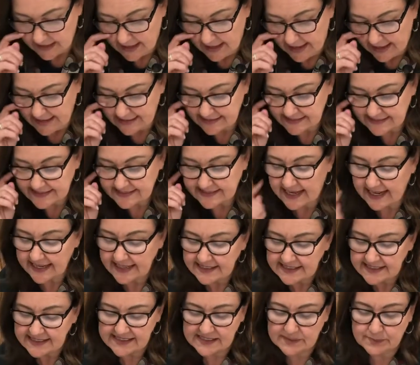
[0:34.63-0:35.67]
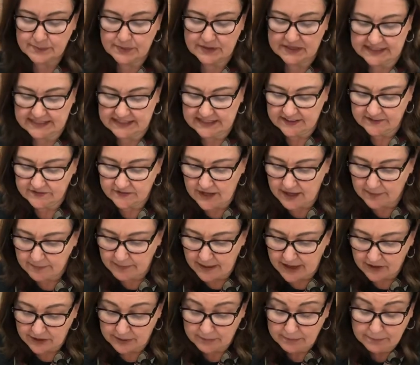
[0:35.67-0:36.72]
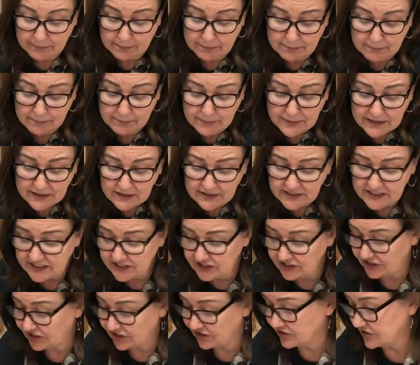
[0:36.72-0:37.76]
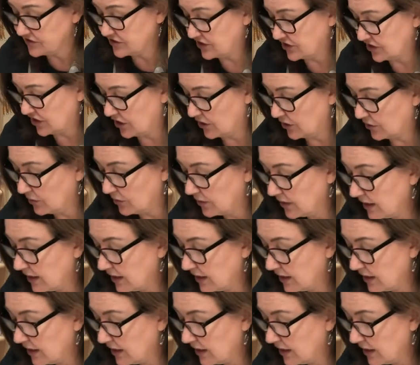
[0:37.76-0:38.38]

and scientists believe about 1 billion years ago